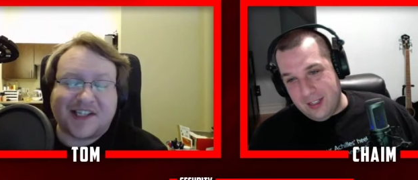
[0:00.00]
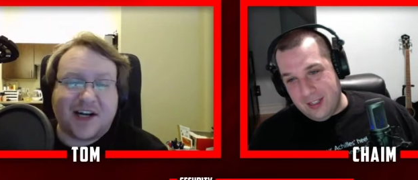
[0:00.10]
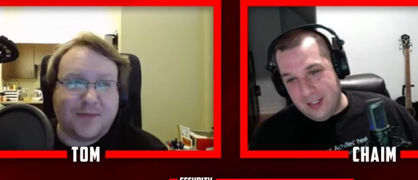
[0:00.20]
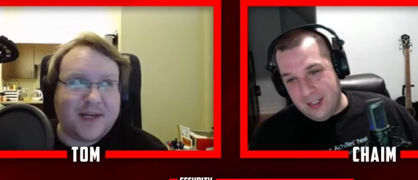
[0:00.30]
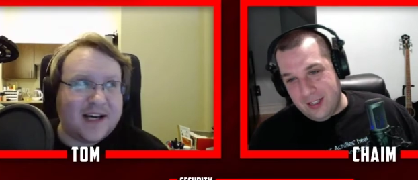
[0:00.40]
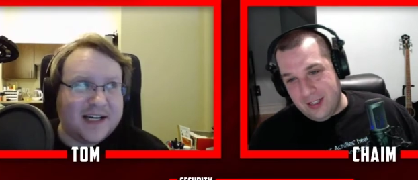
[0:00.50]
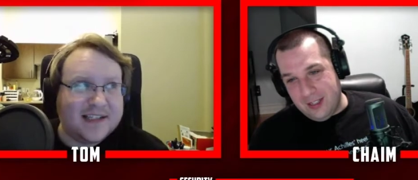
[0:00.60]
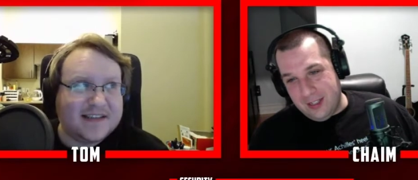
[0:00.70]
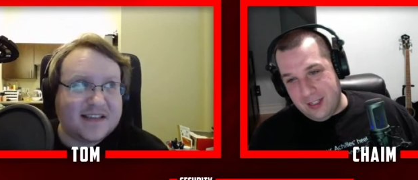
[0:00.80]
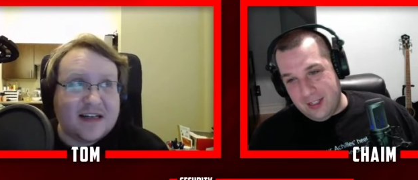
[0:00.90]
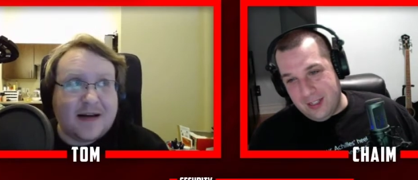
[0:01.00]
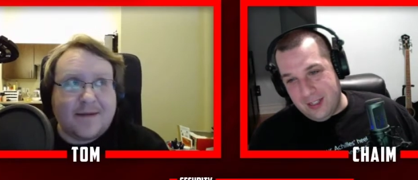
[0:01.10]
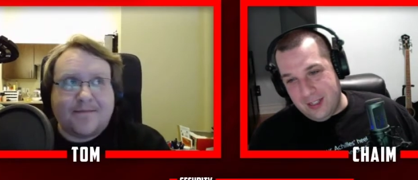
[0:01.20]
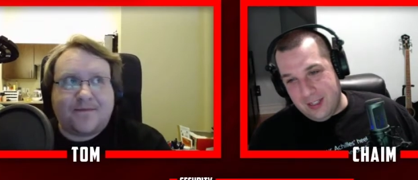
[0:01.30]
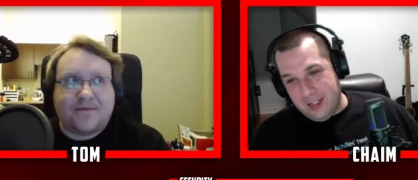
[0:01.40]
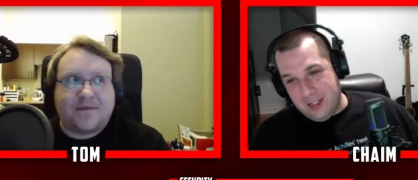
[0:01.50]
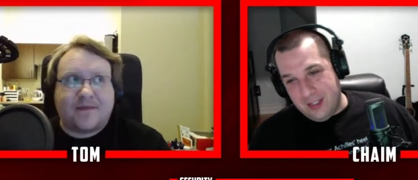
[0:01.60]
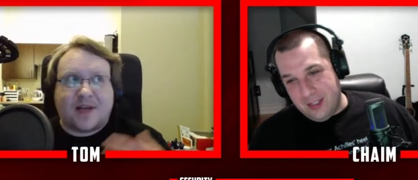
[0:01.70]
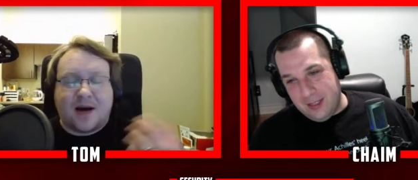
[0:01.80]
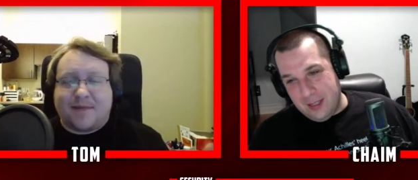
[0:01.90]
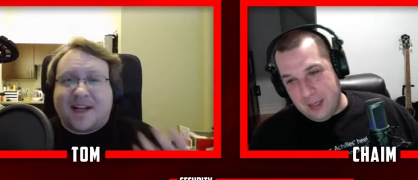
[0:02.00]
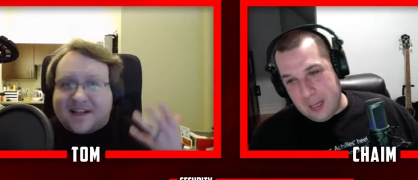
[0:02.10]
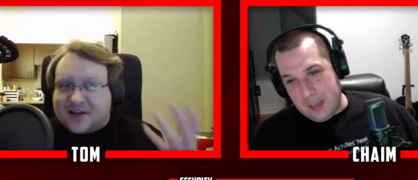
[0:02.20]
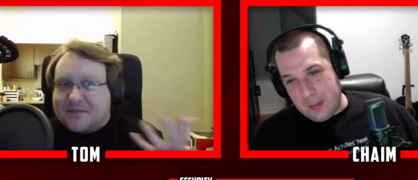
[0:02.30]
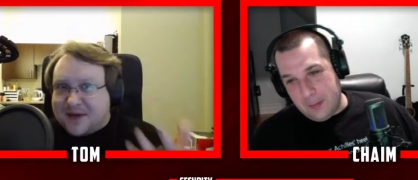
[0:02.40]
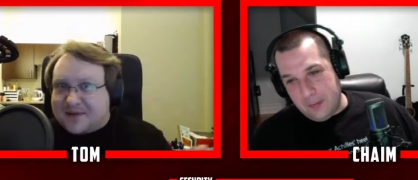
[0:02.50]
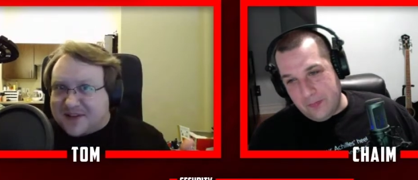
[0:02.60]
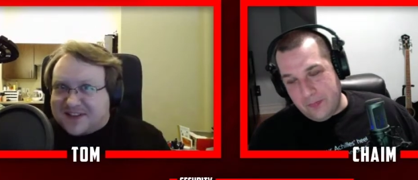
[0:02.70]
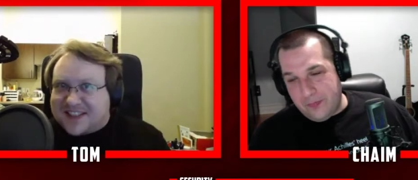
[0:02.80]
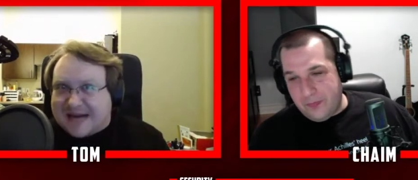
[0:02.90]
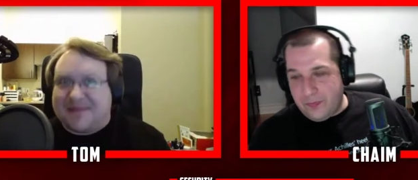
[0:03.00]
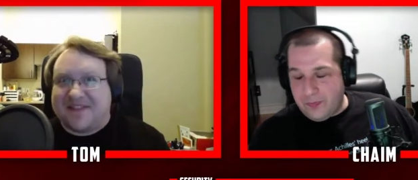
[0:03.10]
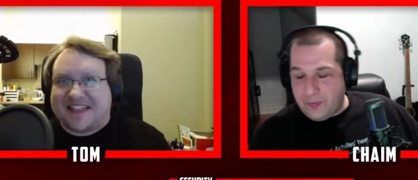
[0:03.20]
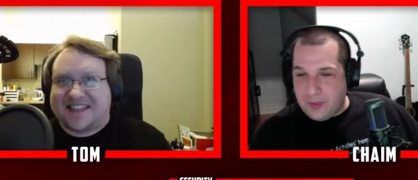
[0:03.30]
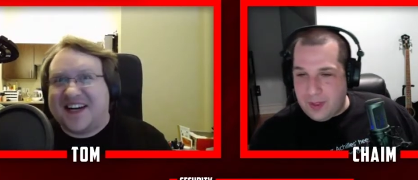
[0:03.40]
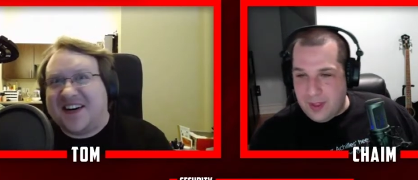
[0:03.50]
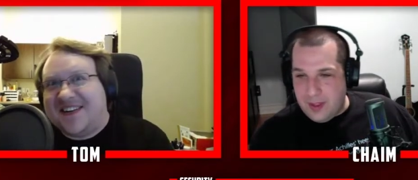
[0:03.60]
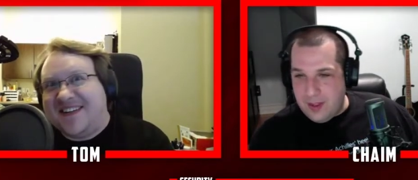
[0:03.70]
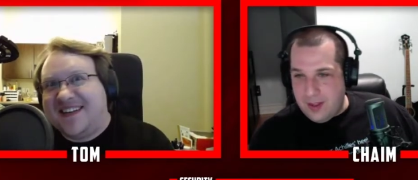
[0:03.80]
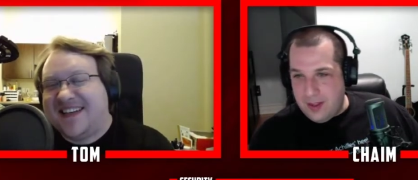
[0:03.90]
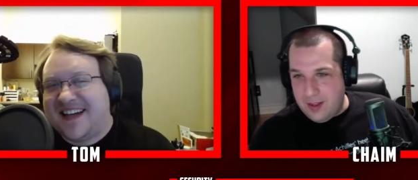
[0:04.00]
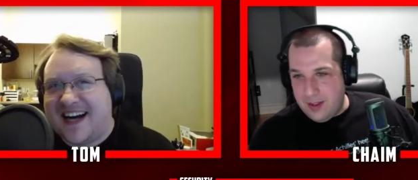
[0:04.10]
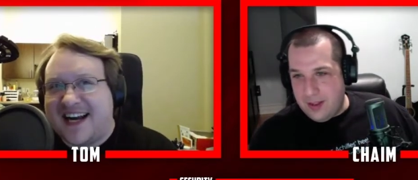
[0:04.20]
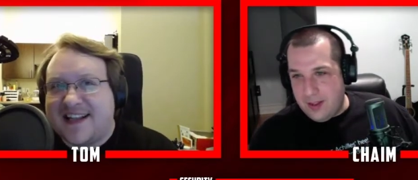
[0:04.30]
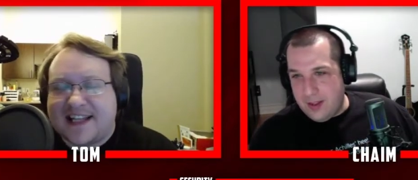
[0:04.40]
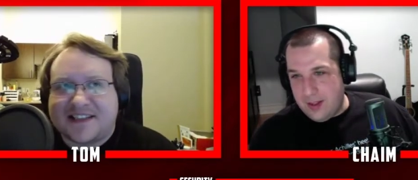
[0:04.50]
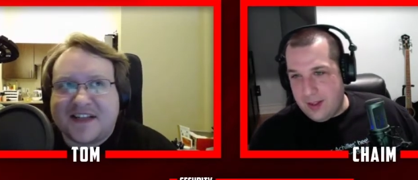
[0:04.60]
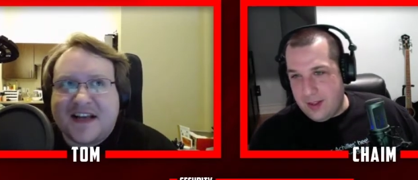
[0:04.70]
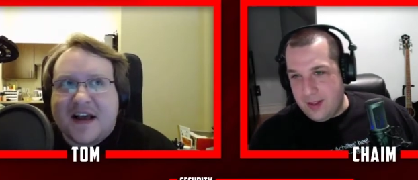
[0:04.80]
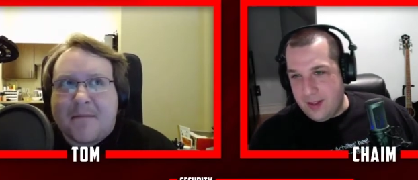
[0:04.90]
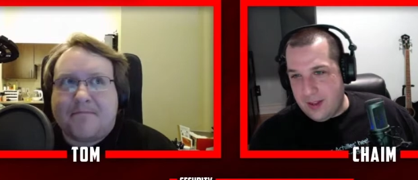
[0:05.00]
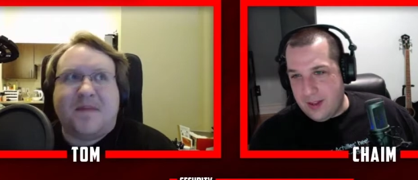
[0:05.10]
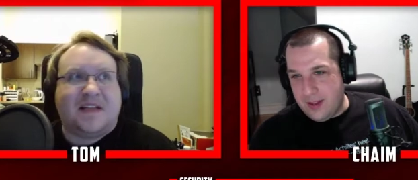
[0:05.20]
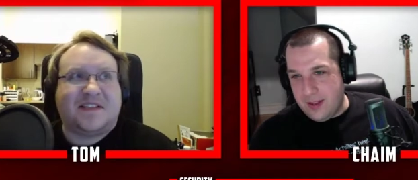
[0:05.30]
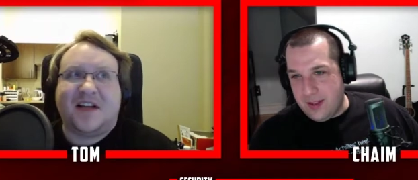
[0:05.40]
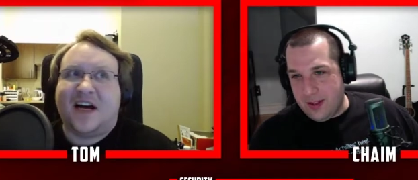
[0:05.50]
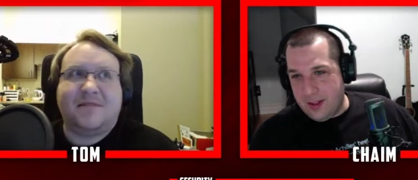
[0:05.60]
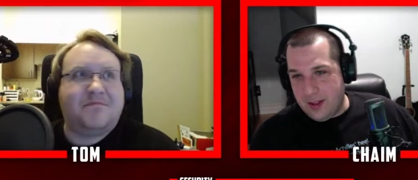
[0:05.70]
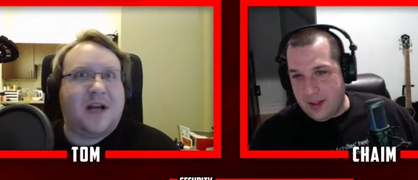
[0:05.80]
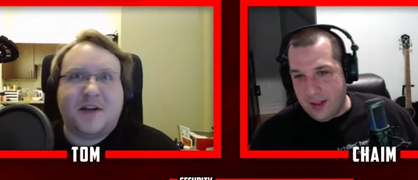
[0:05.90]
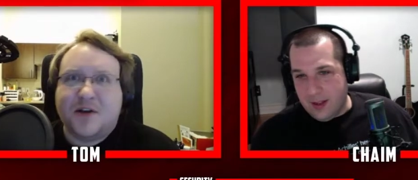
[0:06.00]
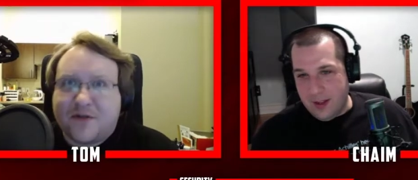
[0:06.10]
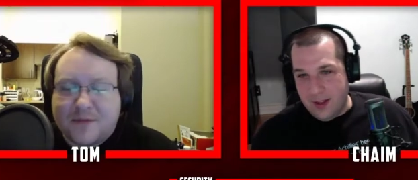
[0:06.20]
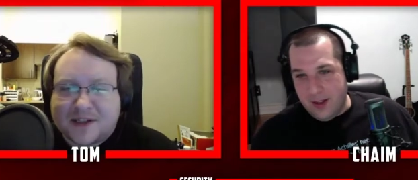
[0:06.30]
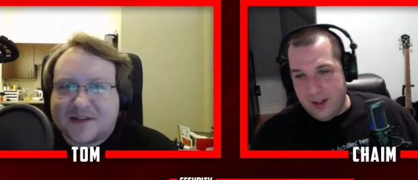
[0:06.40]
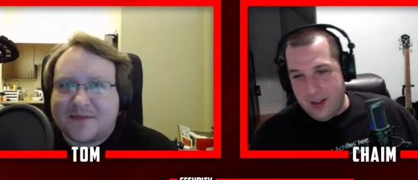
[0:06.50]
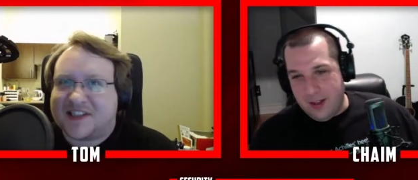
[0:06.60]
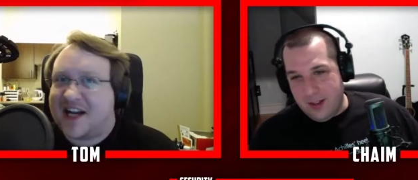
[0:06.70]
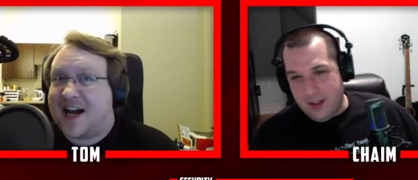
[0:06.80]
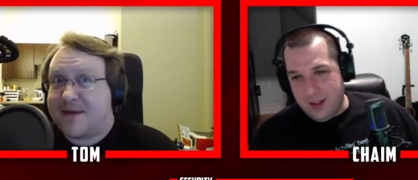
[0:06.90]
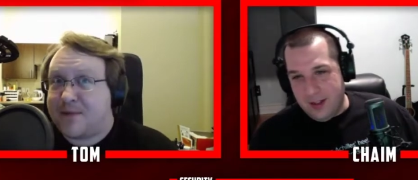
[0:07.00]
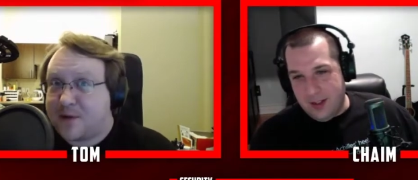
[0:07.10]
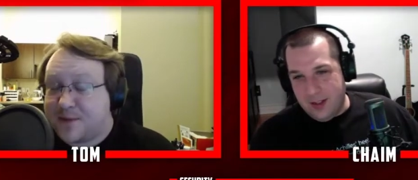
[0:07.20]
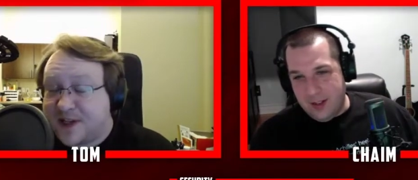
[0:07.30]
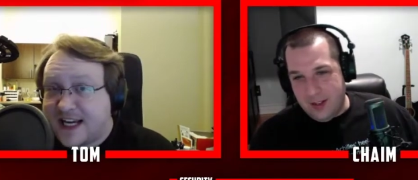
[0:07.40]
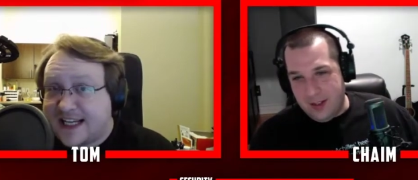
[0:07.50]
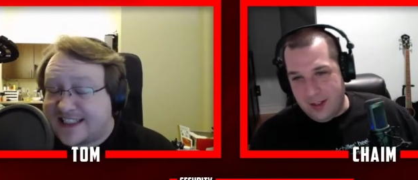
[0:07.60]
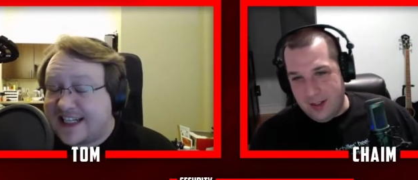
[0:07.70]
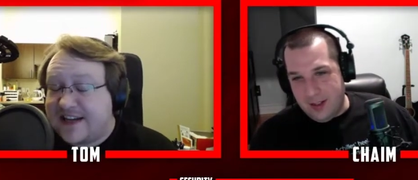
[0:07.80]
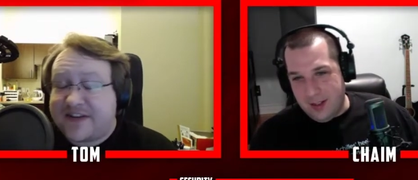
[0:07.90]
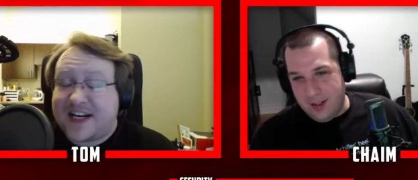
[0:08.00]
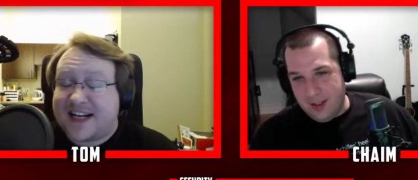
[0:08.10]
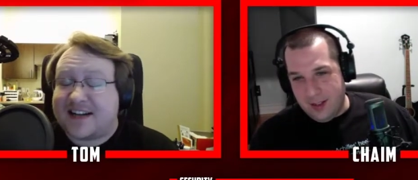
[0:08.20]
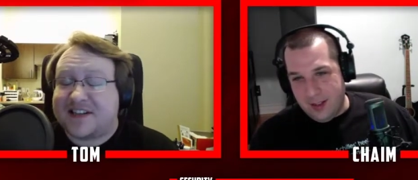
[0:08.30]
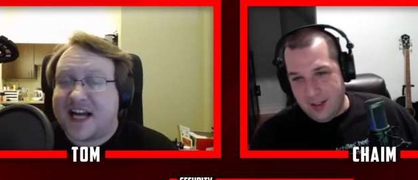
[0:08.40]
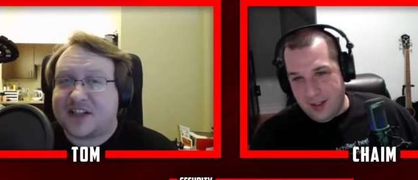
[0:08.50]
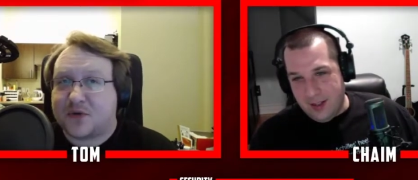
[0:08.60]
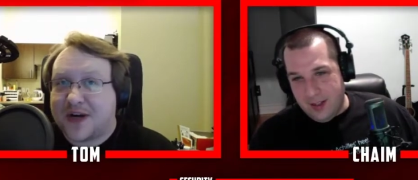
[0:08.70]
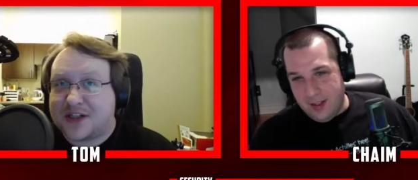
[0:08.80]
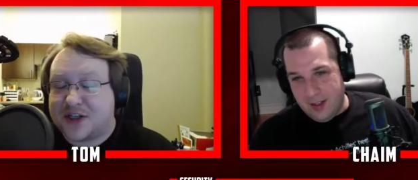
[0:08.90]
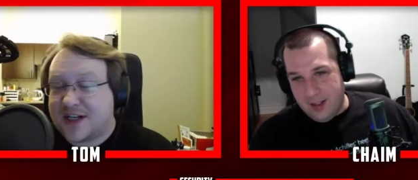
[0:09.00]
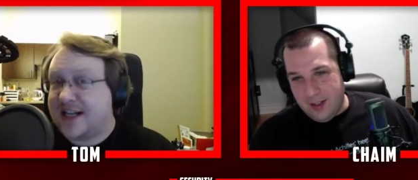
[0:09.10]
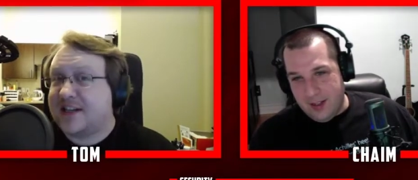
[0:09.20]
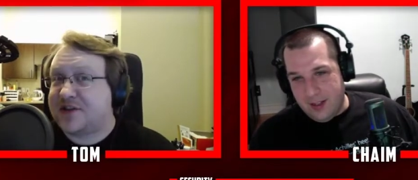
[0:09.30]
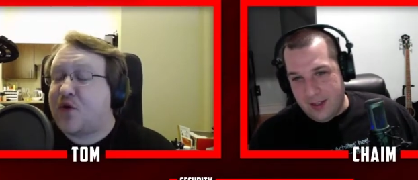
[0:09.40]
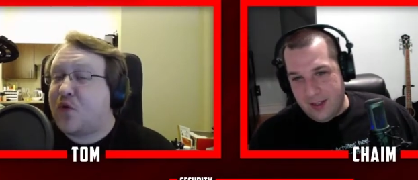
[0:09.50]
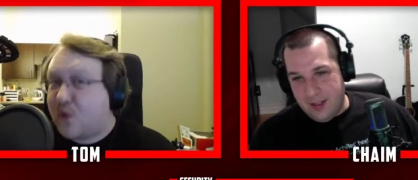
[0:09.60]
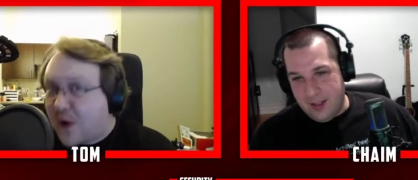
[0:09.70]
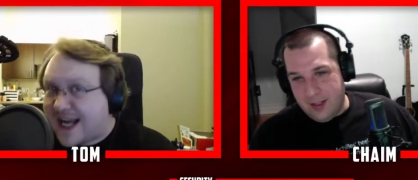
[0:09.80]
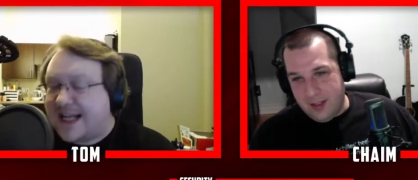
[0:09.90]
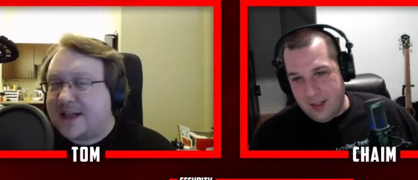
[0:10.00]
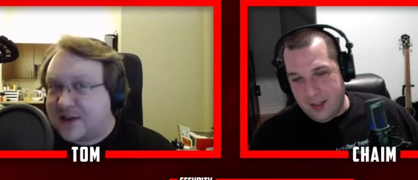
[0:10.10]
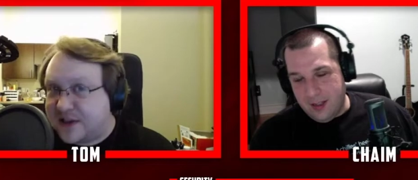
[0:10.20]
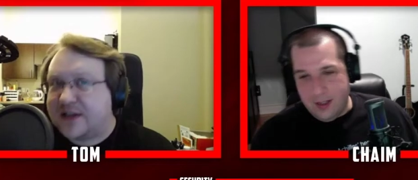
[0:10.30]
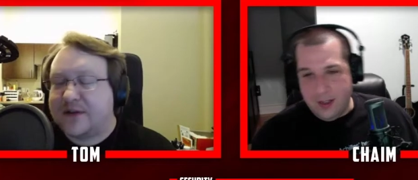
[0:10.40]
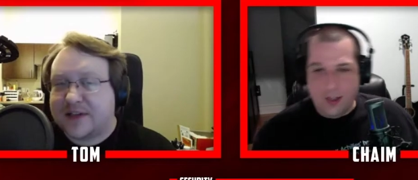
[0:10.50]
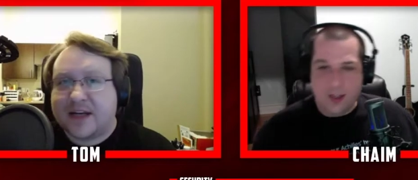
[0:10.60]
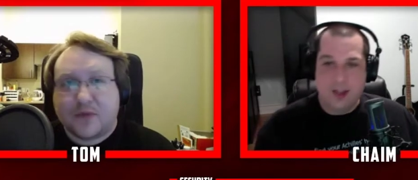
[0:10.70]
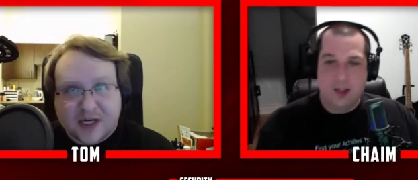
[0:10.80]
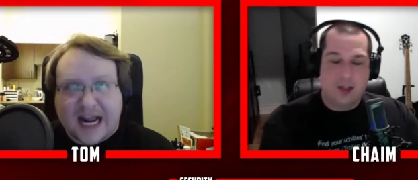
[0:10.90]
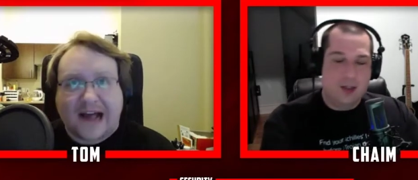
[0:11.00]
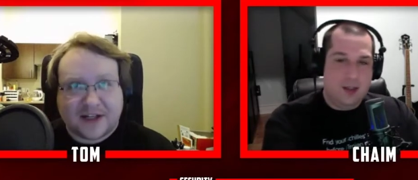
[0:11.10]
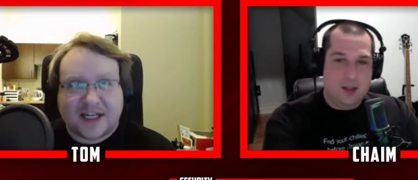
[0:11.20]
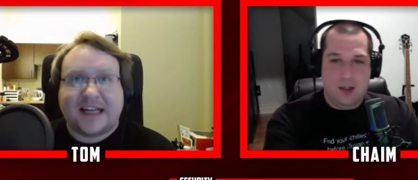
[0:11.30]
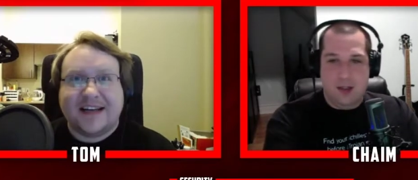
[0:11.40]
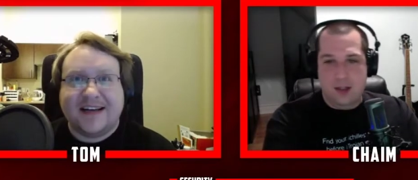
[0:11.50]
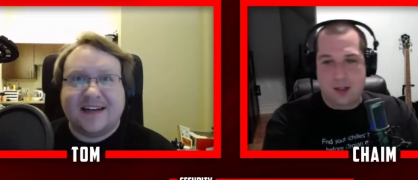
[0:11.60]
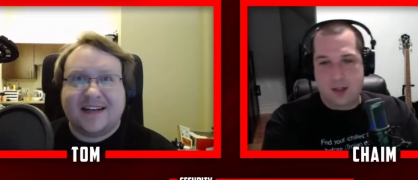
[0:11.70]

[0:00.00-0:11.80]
Speaker 1: Excel because companies are built on top of Excel. Uh, and that's that's not a euphemism, it's not hyperbole, it's not even an exaggeration. It is quite literally reality.